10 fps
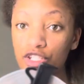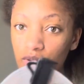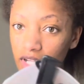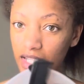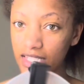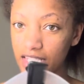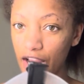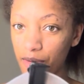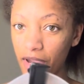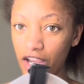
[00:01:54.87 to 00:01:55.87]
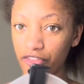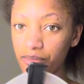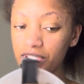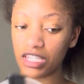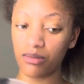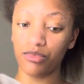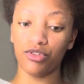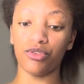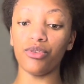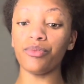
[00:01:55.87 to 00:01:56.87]
So I got this hair pack from
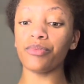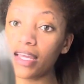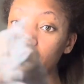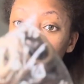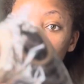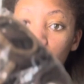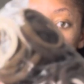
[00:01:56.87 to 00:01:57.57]
Temu. It came with